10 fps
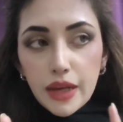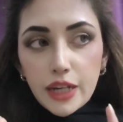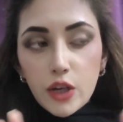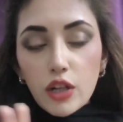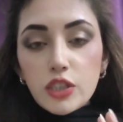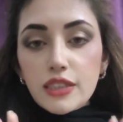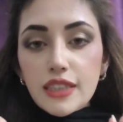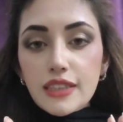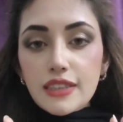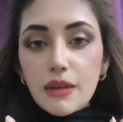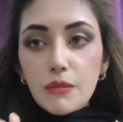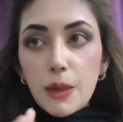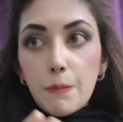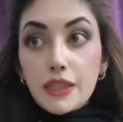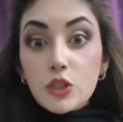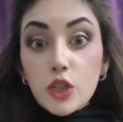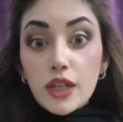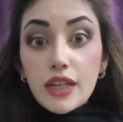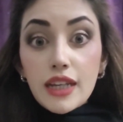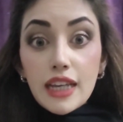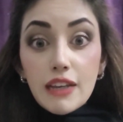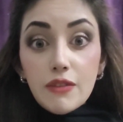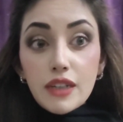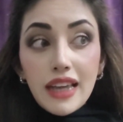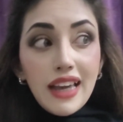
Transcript: and not just at the same time but sharing even